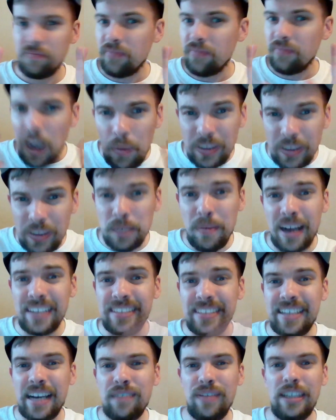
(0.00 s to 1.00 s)
which I
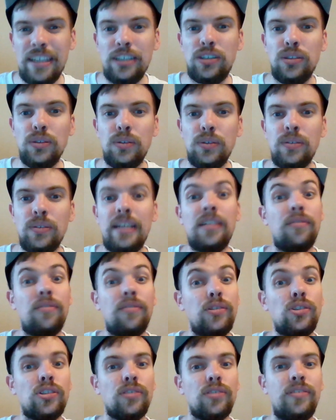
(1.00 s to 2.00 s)
might dive into in a
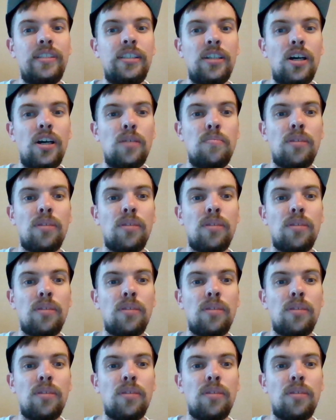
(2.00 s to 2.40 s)
future video,